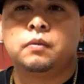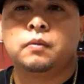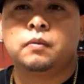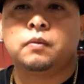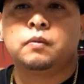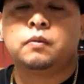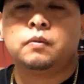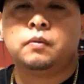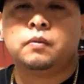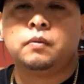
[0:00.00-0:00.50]

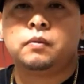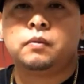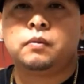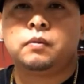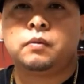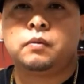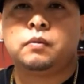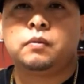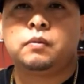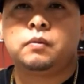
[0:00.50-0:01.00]

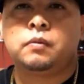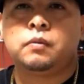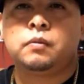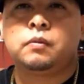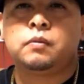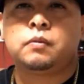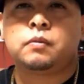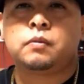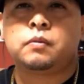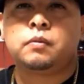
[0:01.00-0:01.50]

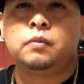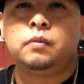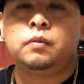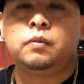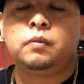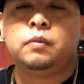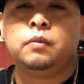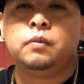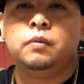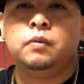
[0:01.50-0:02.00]

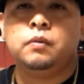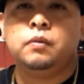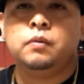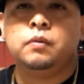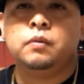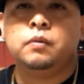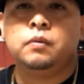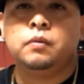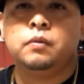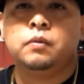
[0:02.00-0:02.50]

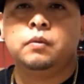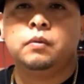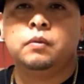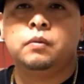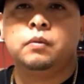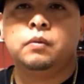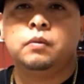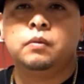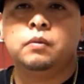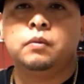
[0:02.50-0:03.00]

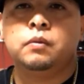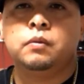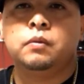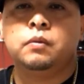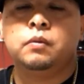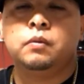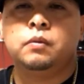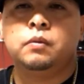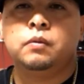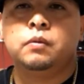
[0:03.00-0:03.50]

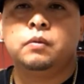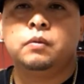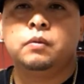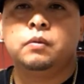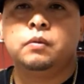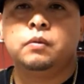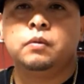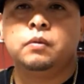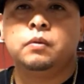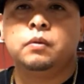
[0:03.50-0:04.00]

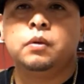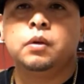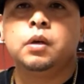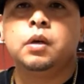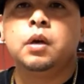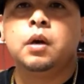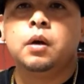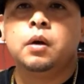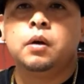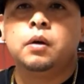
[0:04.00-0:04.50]

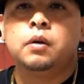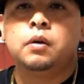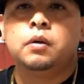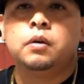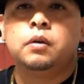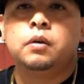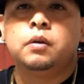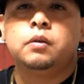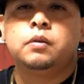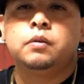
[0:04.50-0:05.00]

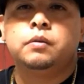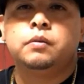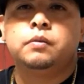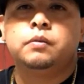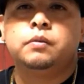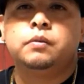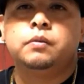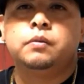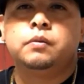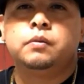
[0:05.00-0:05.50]

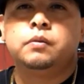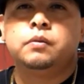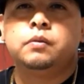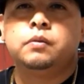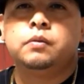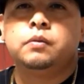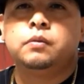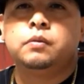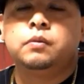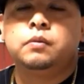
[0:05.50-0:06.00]

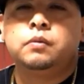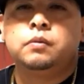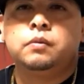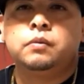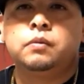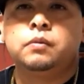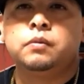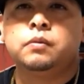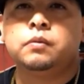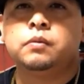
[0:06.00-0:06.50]

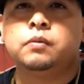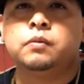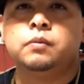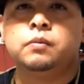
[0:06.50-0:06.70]
No words are spoken by the person on screen.